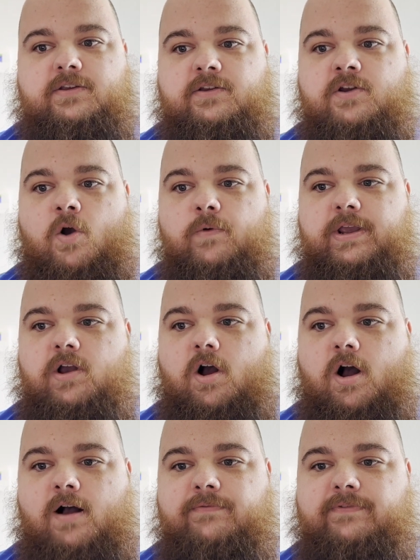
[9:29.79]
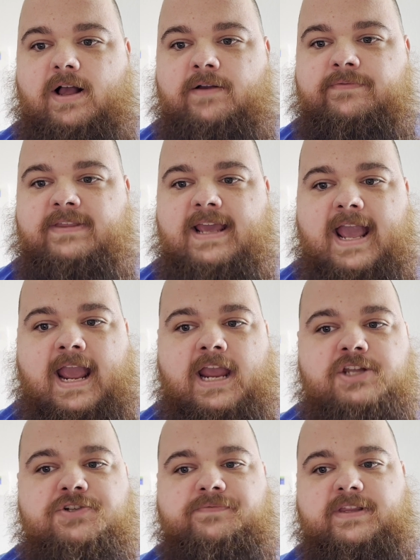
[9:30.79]
Going off of the
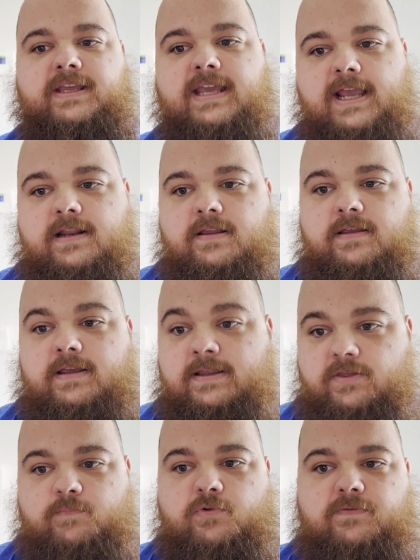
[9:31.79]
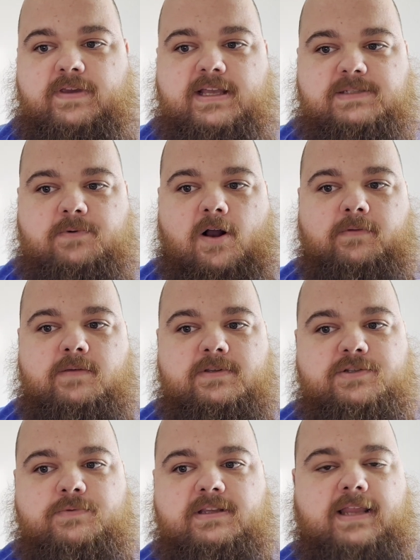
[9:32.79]
age of the kid in the movie, it's probably
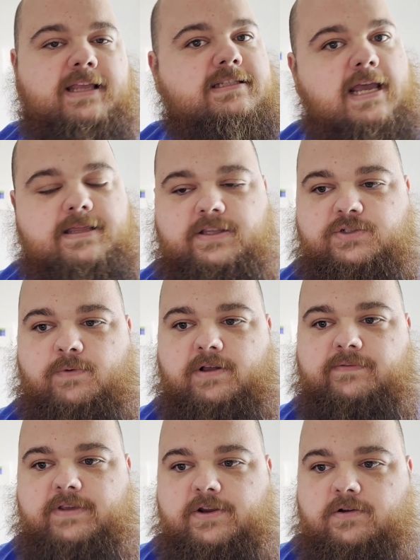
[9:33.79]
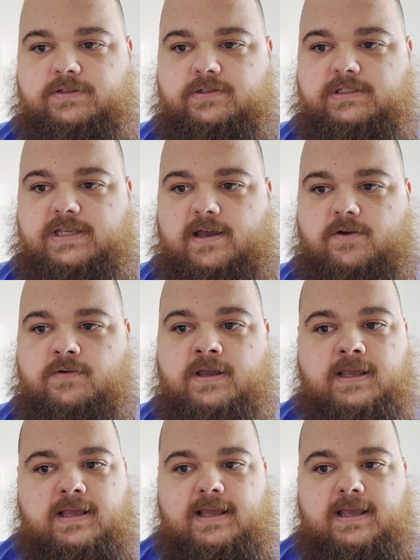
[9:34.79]
between like 10 to 12 years or so.